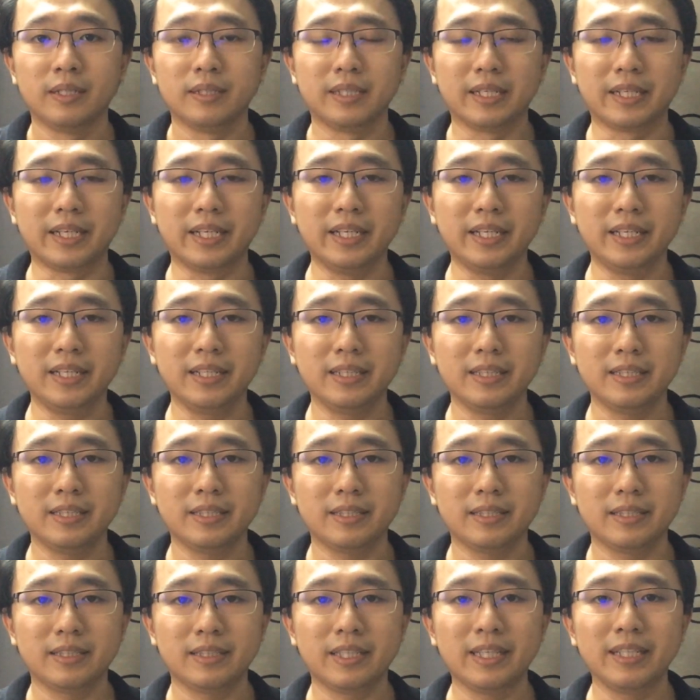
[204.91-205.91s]
The key
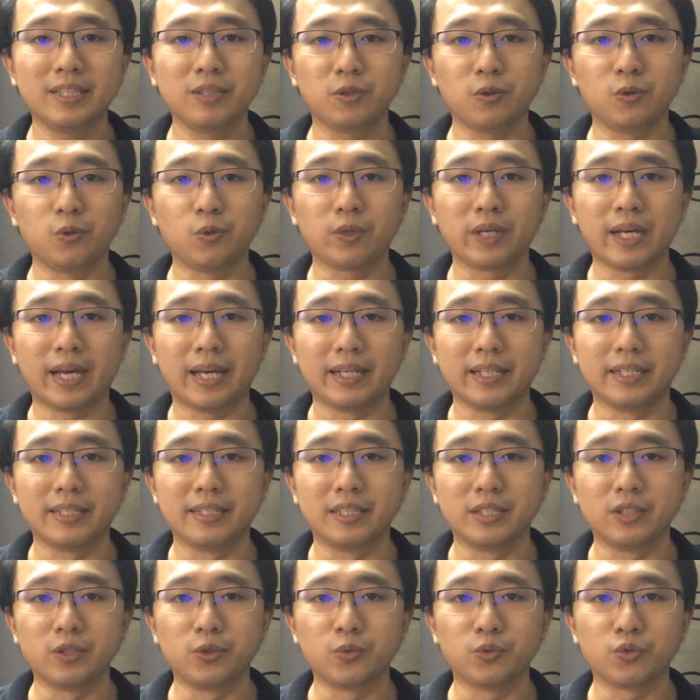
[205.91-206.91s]
thing to look at
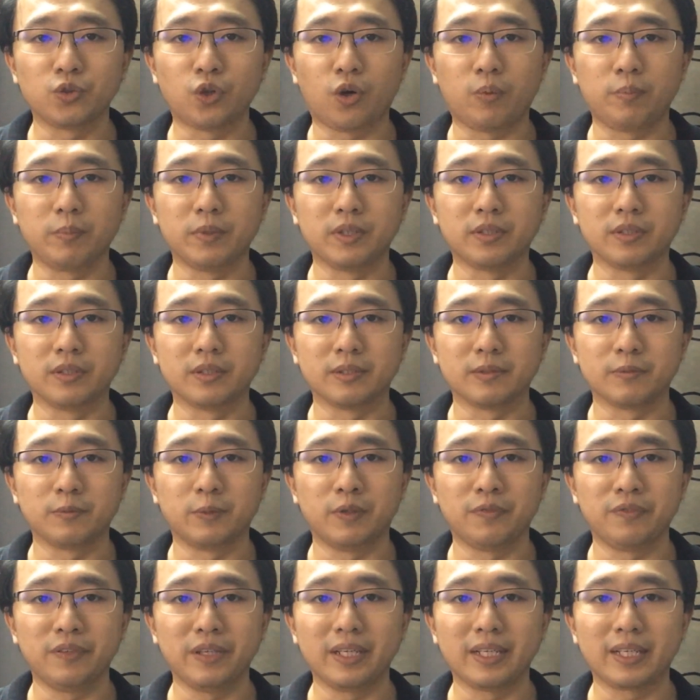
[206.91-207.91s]
in the new normal
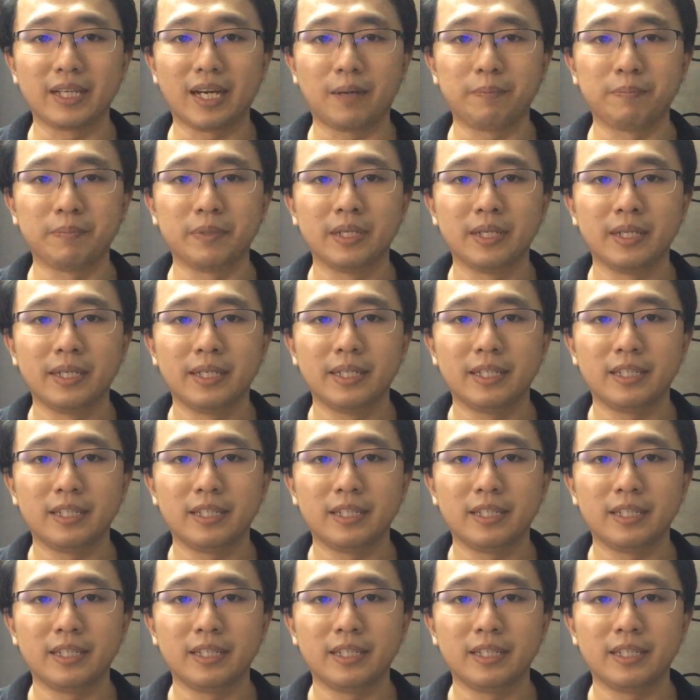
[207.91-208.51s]
with income,